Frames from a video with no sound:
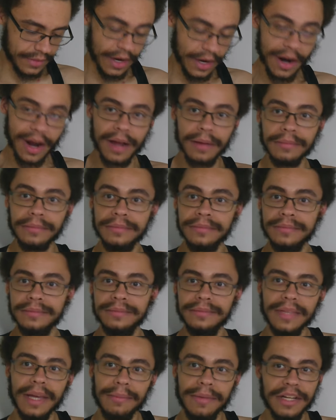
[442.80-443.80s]
All right.
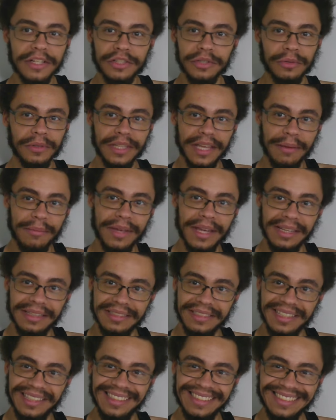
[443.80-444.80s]
I'm not sure what that
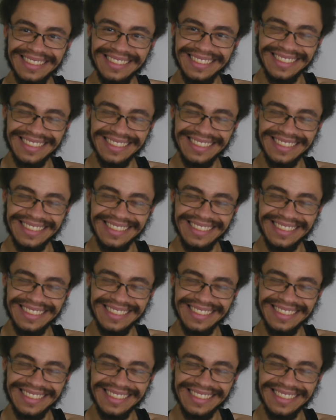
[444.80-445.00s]
means.